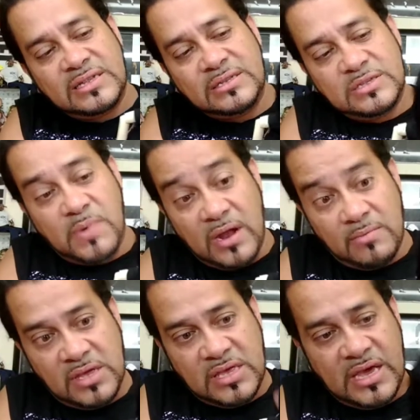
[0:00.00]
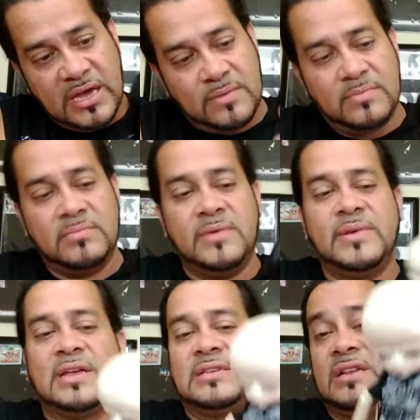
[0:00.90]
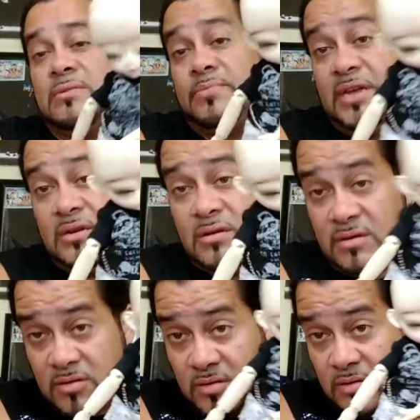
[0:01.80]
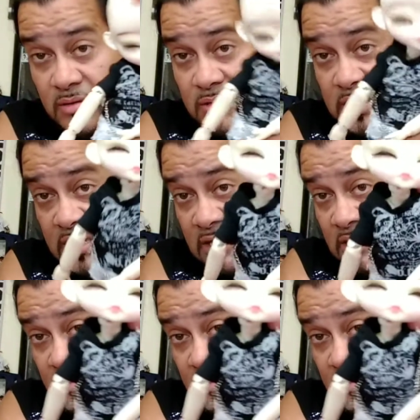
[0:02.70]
inspired me yet. Maybe because I didn't paint her or didn't